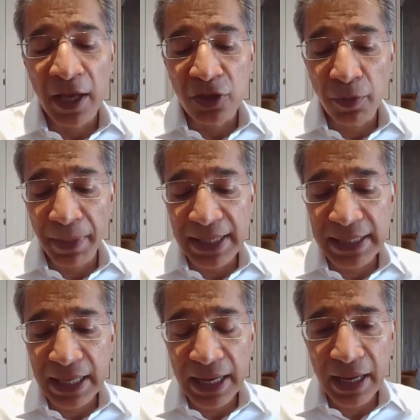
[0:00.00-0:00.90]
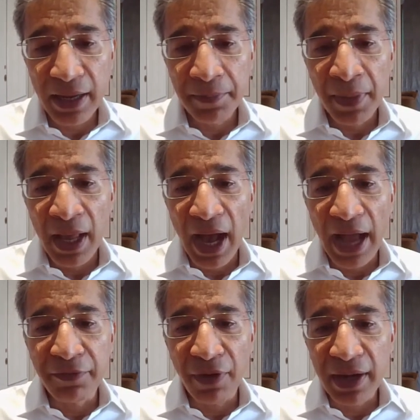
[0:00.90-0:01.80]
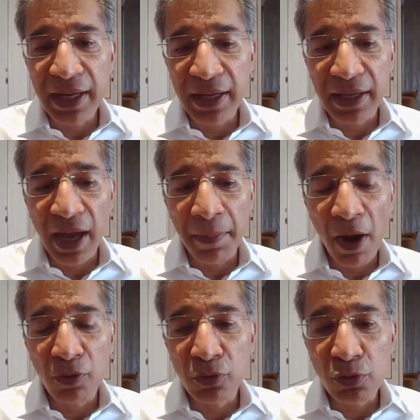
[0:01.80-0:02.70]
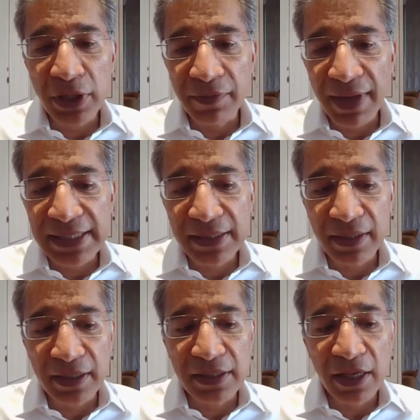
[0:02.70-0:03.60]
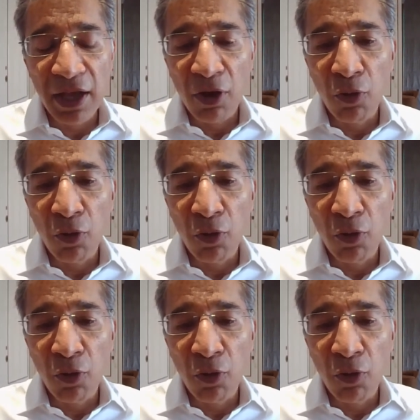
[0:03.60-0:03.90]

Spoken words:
So basically, I worry about those investors